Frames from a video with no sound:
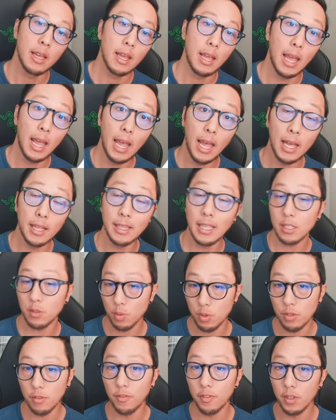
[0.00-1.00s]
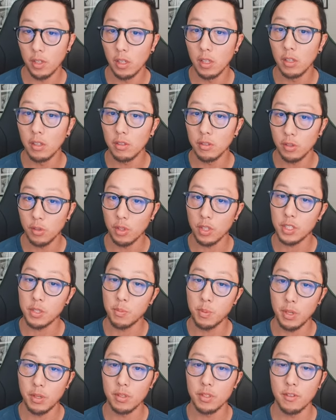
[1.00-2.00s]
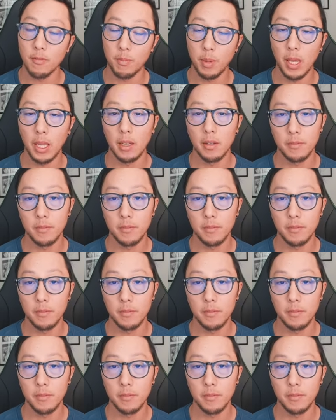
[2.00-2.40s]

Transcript: And that's when you feel your experience of pain.